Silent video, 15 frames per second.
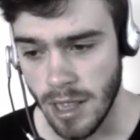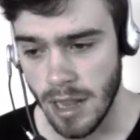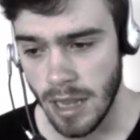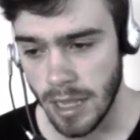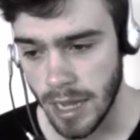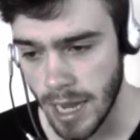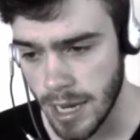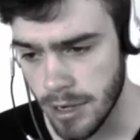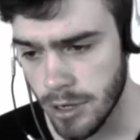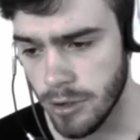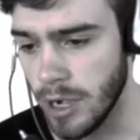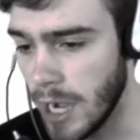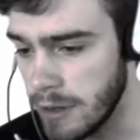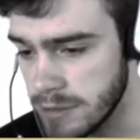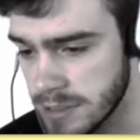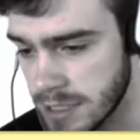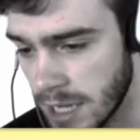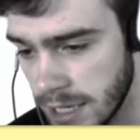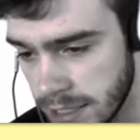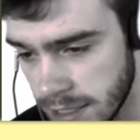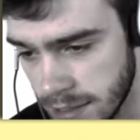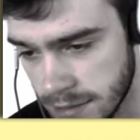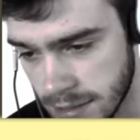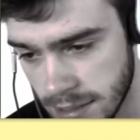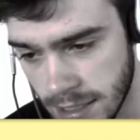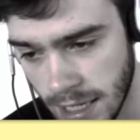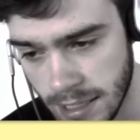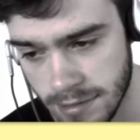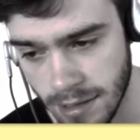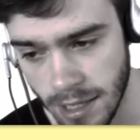Like, I don't know how this guy did. He
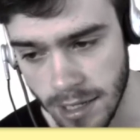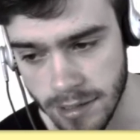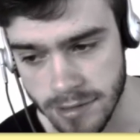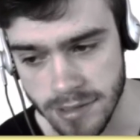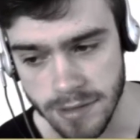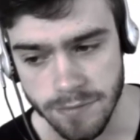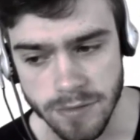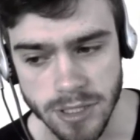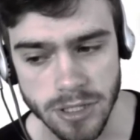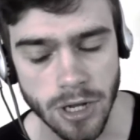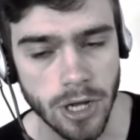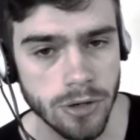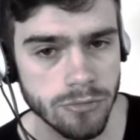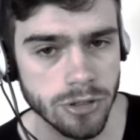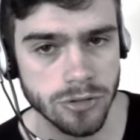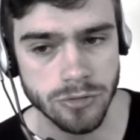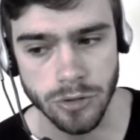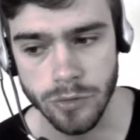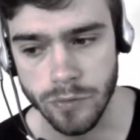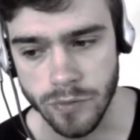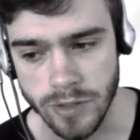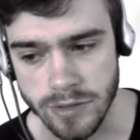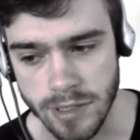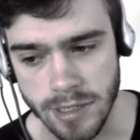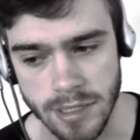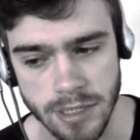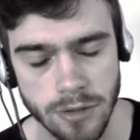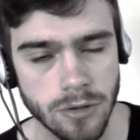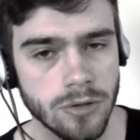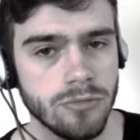has like 1,700 trophies and
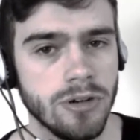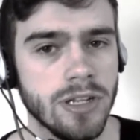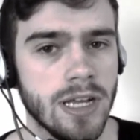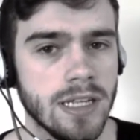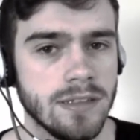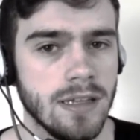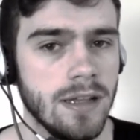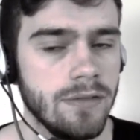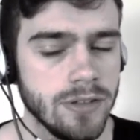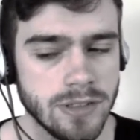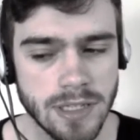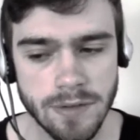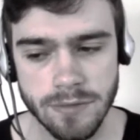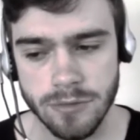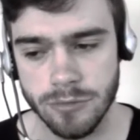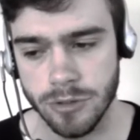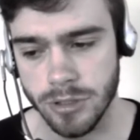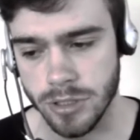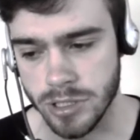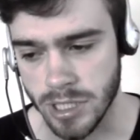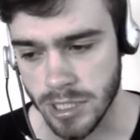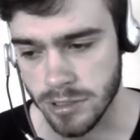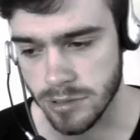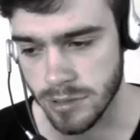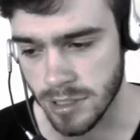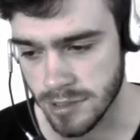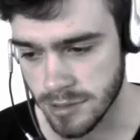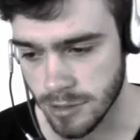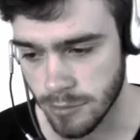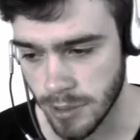he already has a level 7 Royal Giant, so
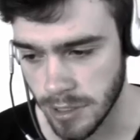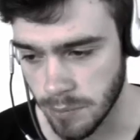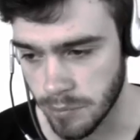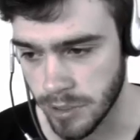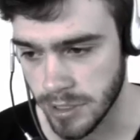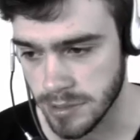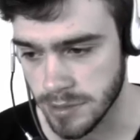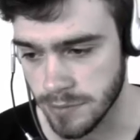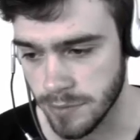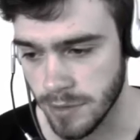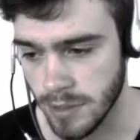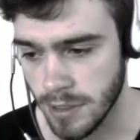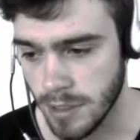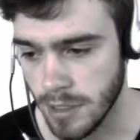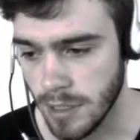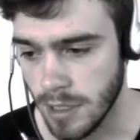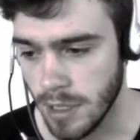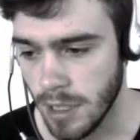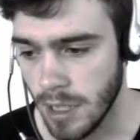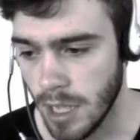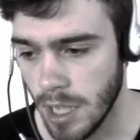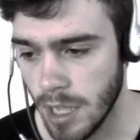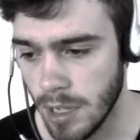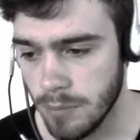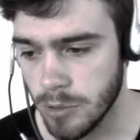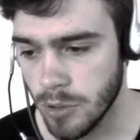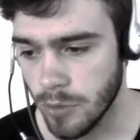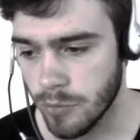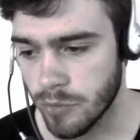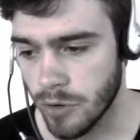that's quite impressive. But
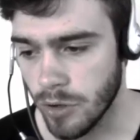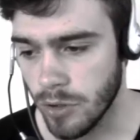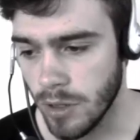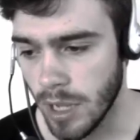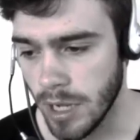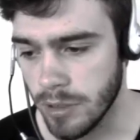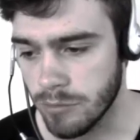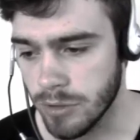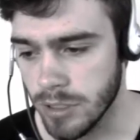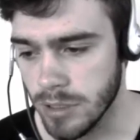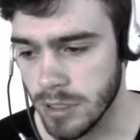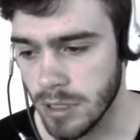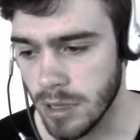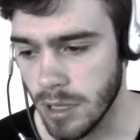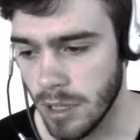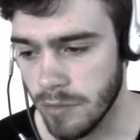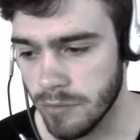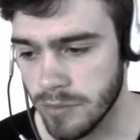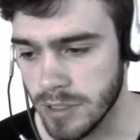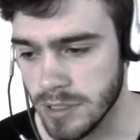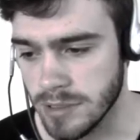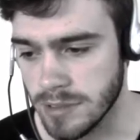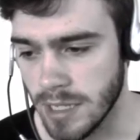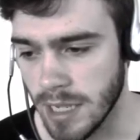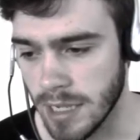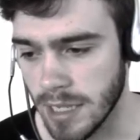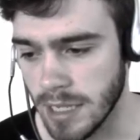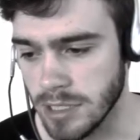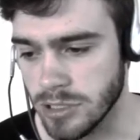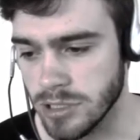overall, I really love this
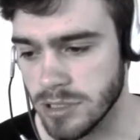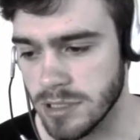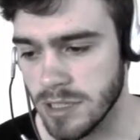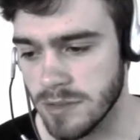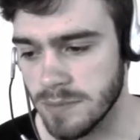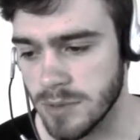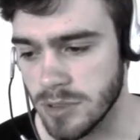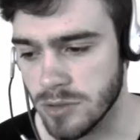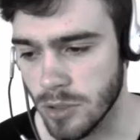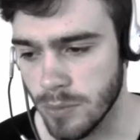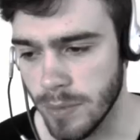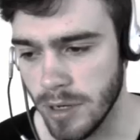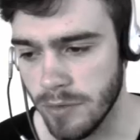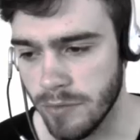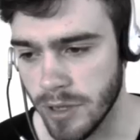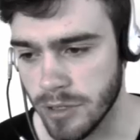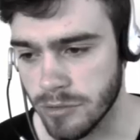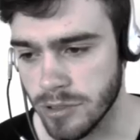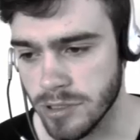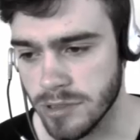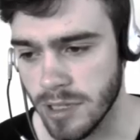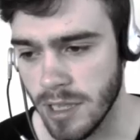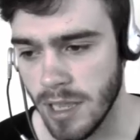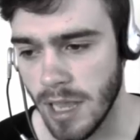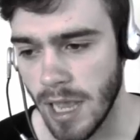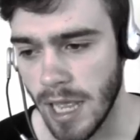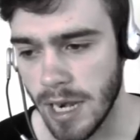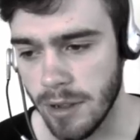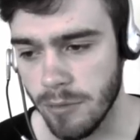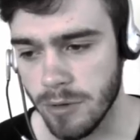deck. It just gives me so many victories,
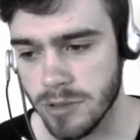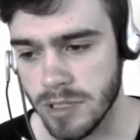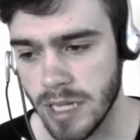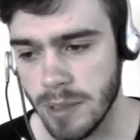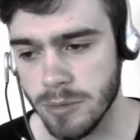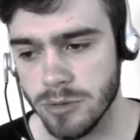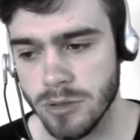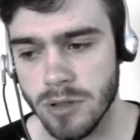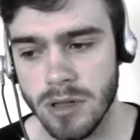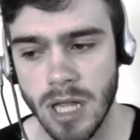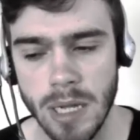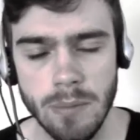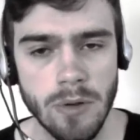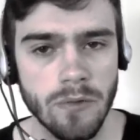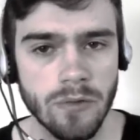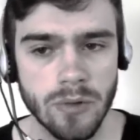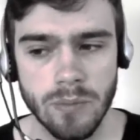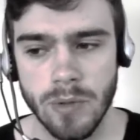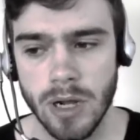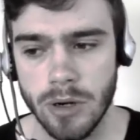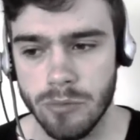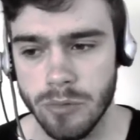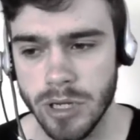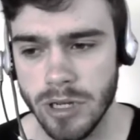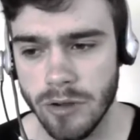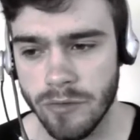and I was able to climb up from Arena